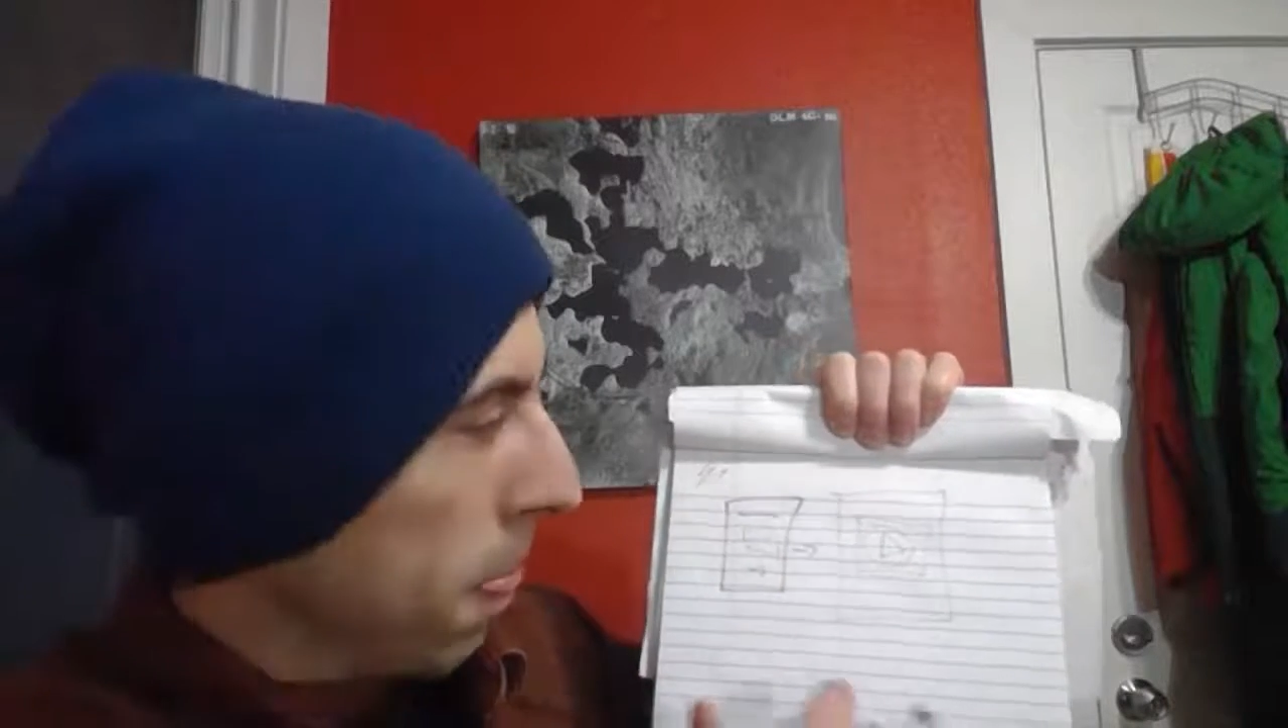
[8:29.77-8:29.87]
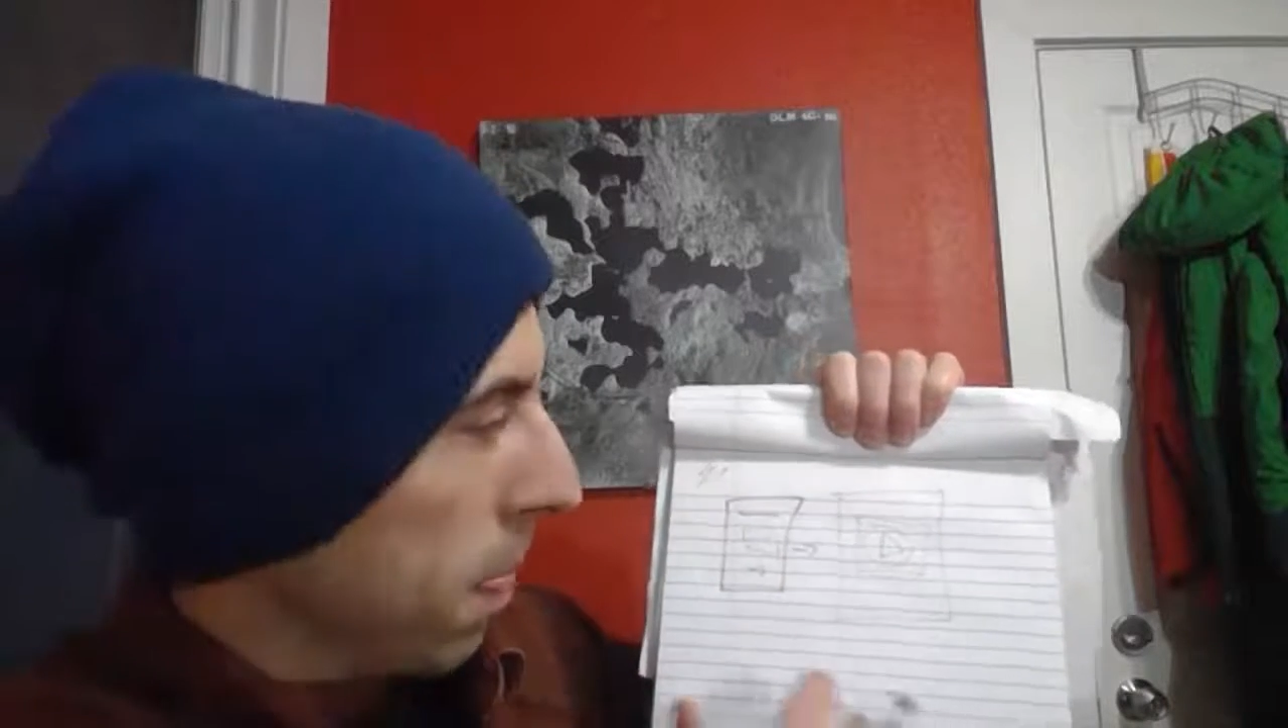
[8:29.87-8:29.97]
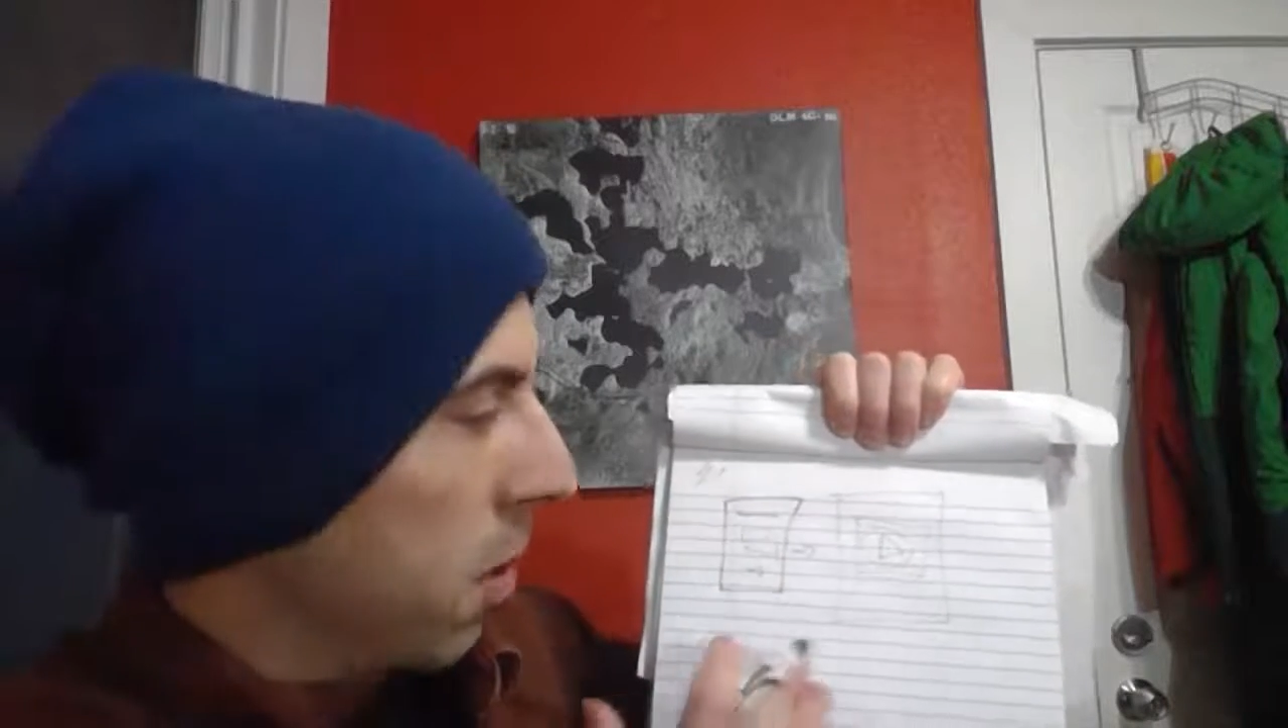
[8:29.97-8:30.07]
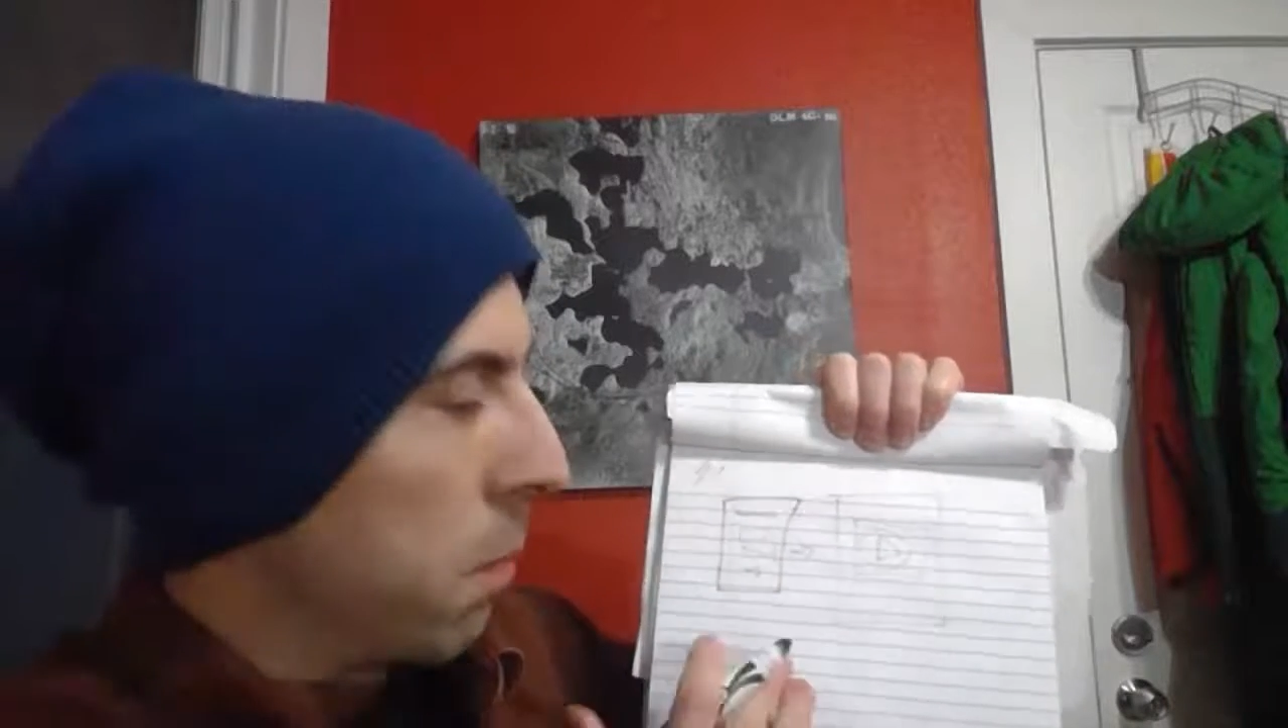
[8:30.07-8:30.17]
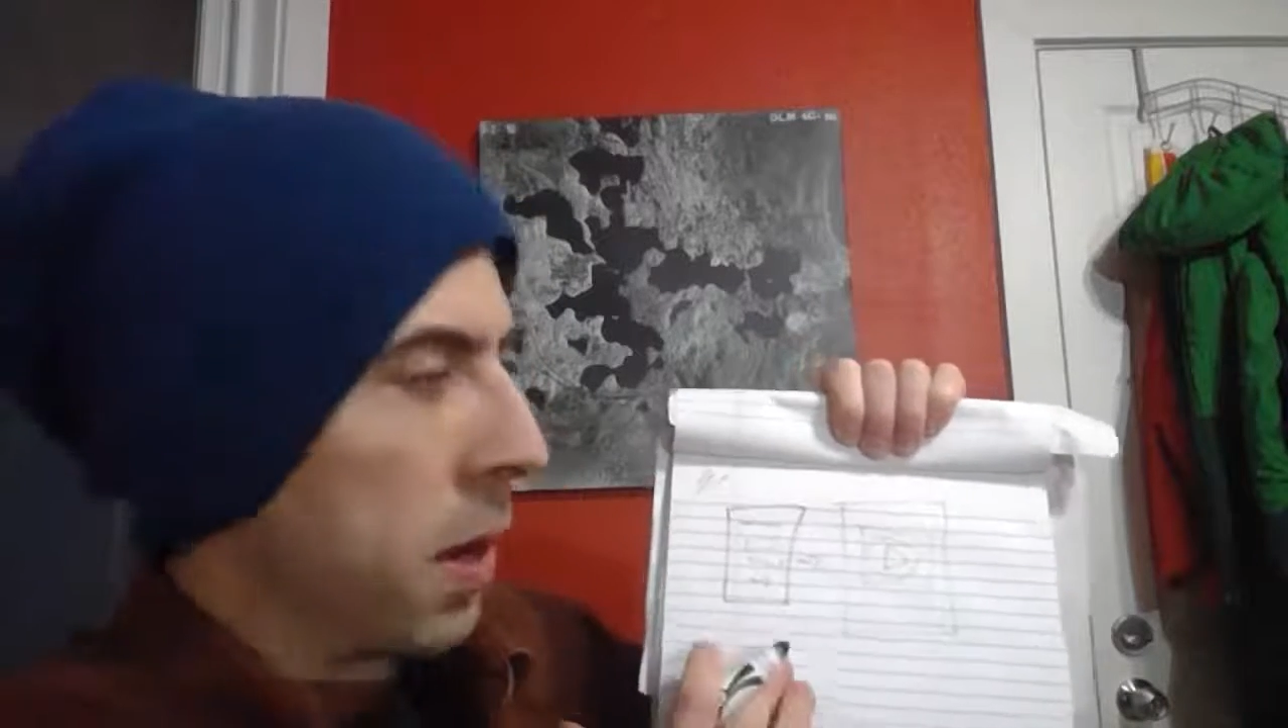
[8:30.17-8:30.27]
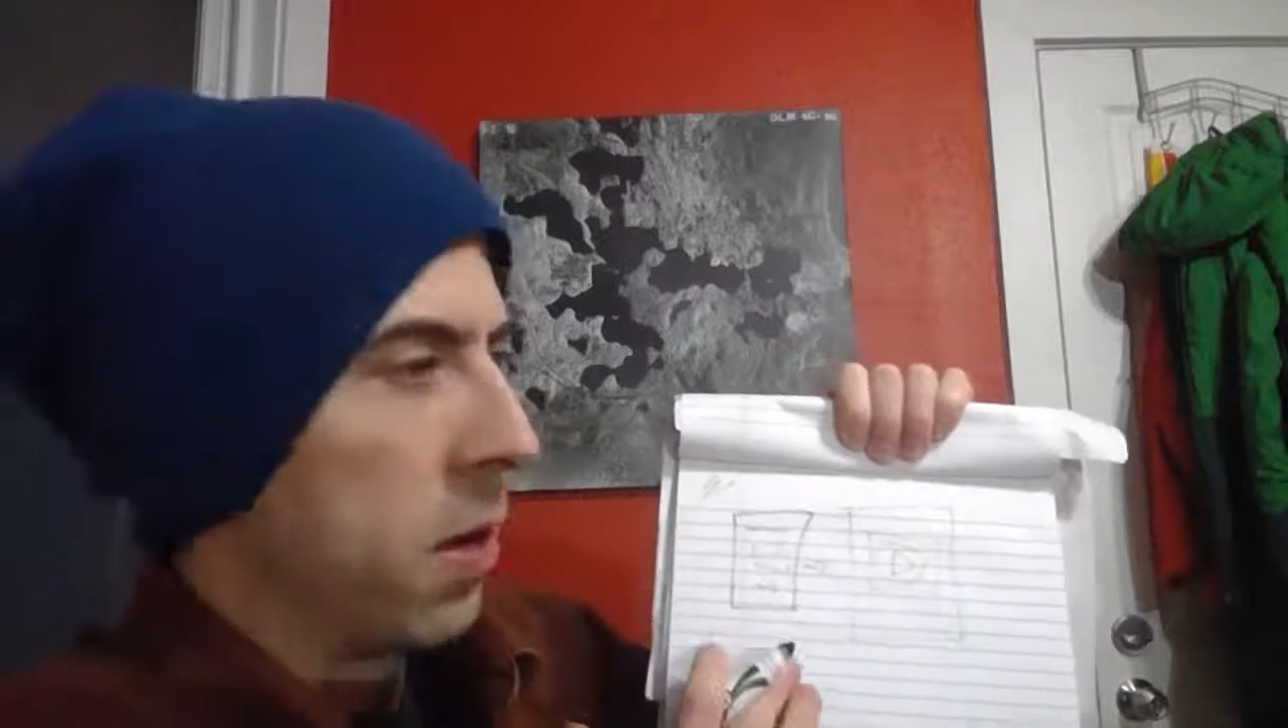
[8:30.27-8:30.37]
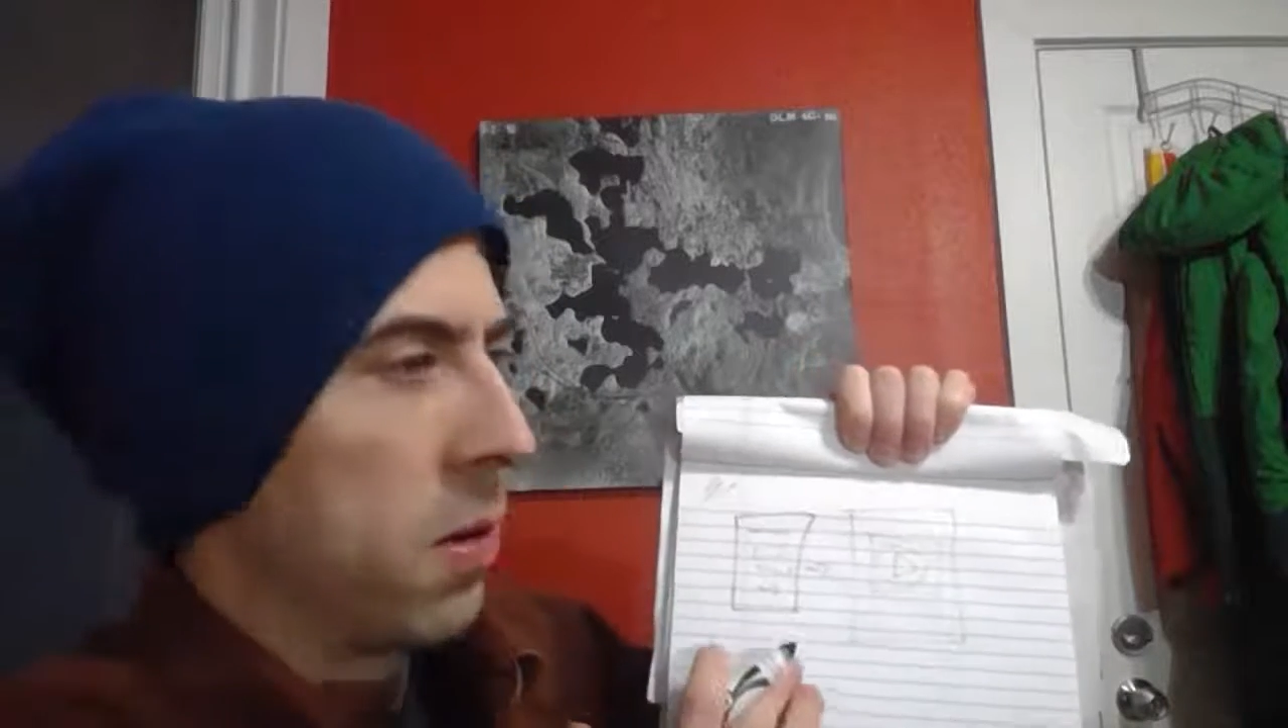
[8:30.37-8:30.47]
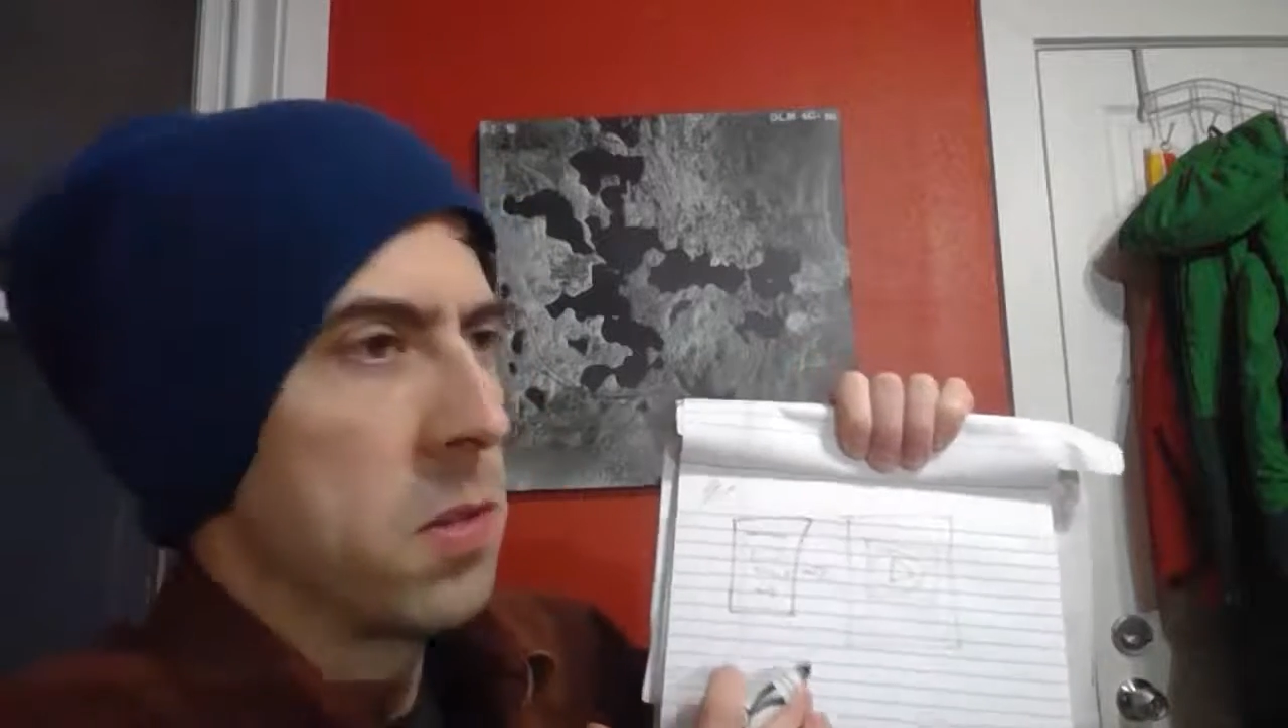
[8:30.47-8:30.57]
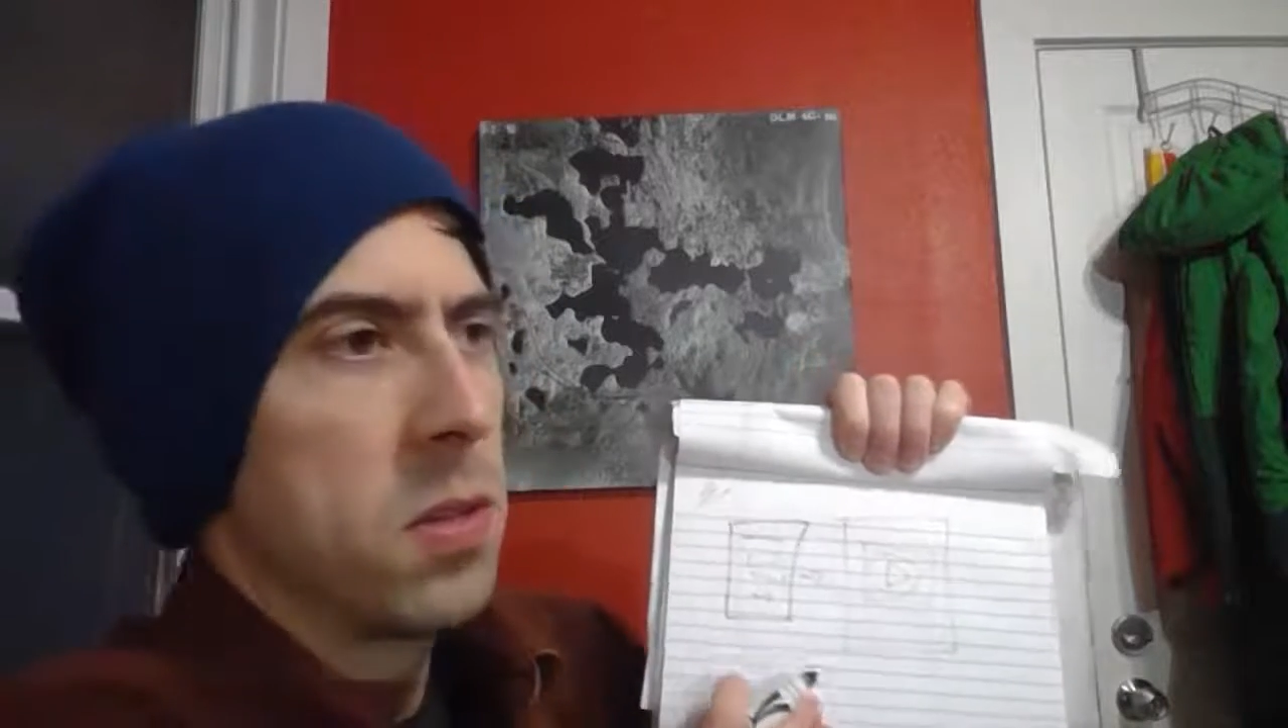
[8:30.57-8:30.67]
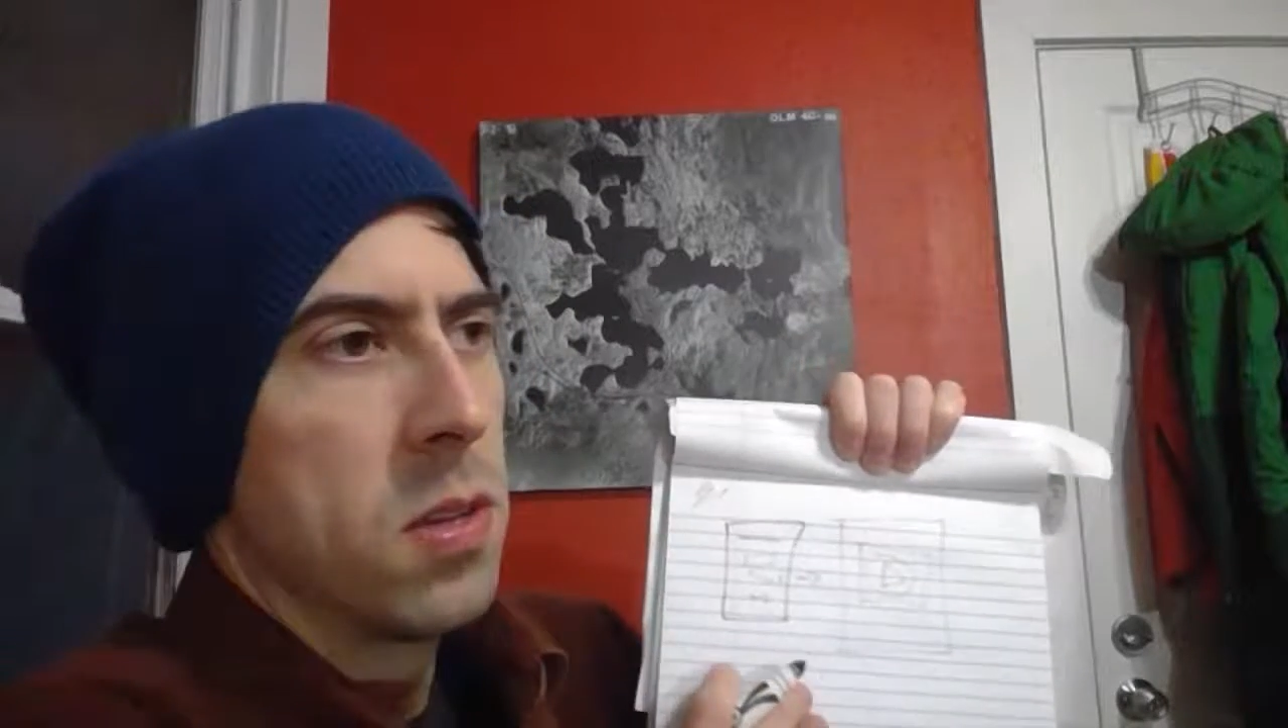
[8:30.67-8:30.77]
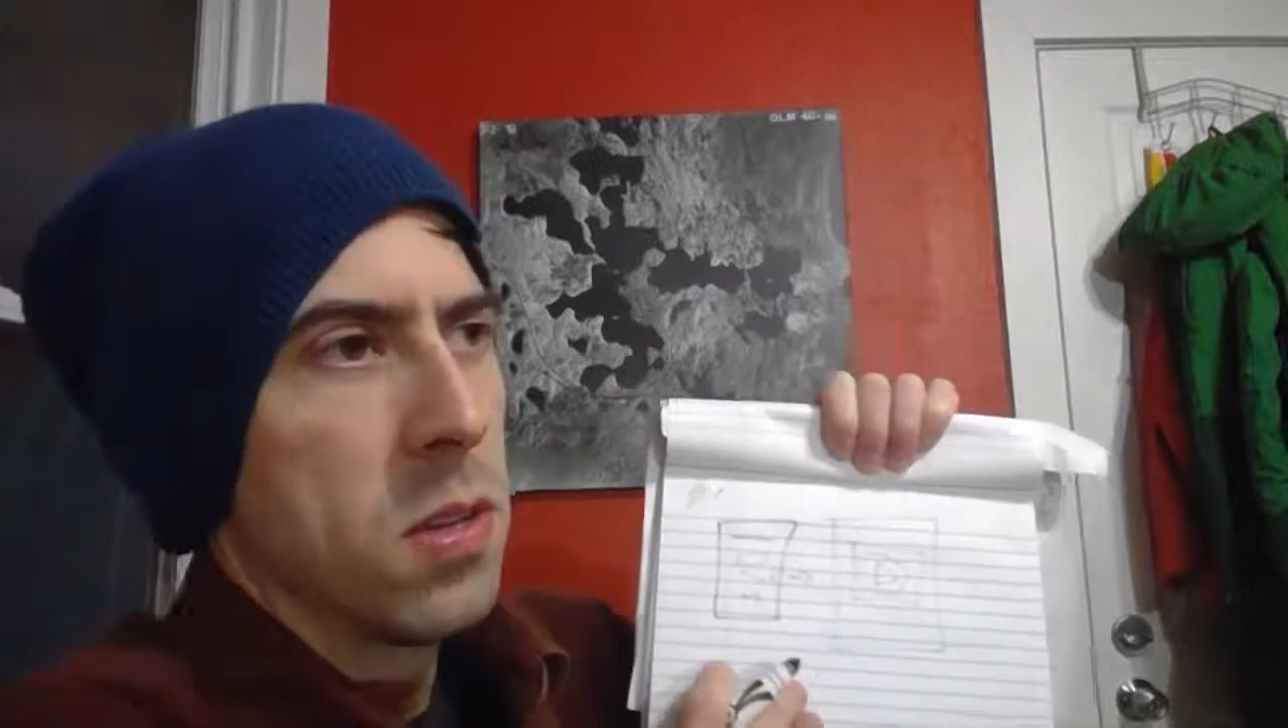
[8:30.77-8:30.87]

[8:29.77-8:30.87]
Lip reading: about